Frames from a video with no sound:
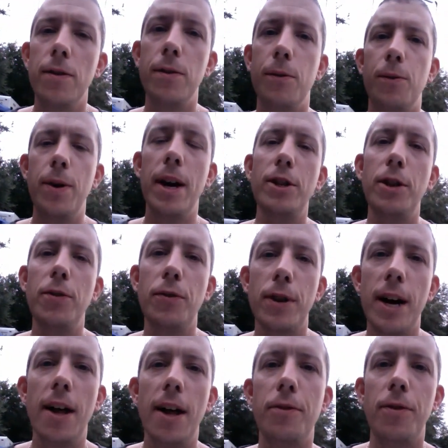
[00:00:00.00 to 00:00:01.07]
we actually
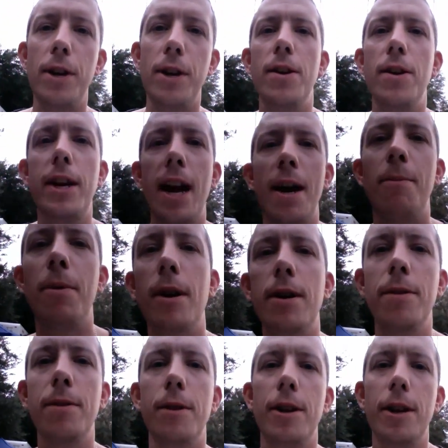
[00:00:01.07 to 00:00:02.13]
forgot the video camera.
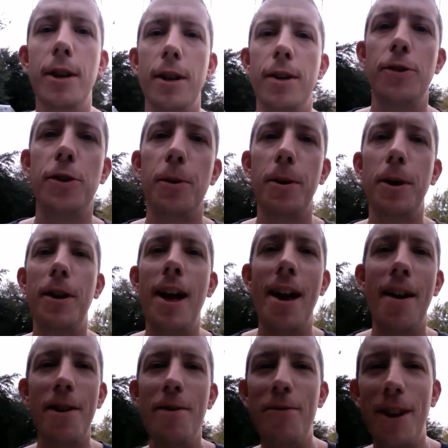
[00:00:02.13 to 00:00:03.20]
So we don't
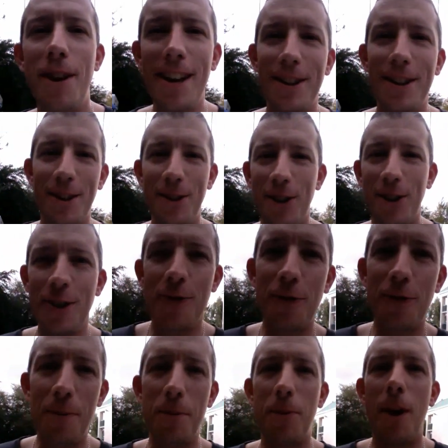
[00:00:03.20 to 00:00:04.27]
have any video to show you
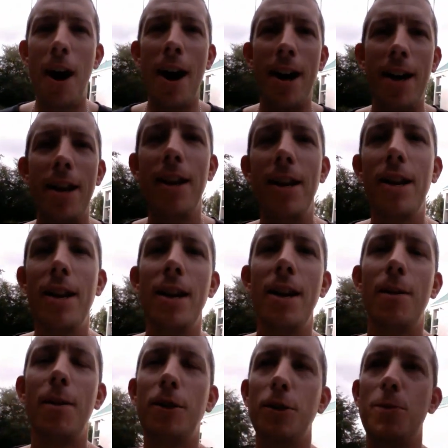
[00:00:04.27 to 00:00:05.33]
from the ride,
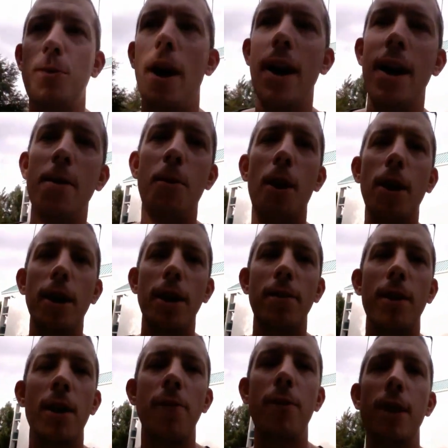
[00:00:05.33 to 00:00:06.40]
which is why I'm walking
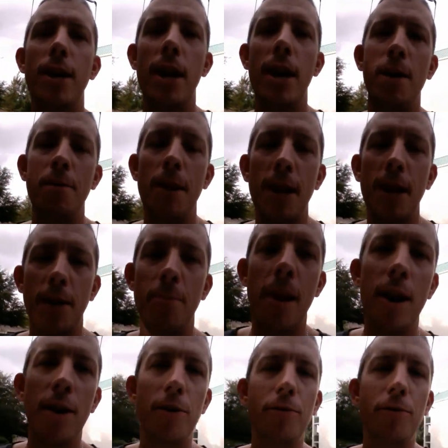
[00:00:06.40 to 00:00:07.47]
around right now and making my own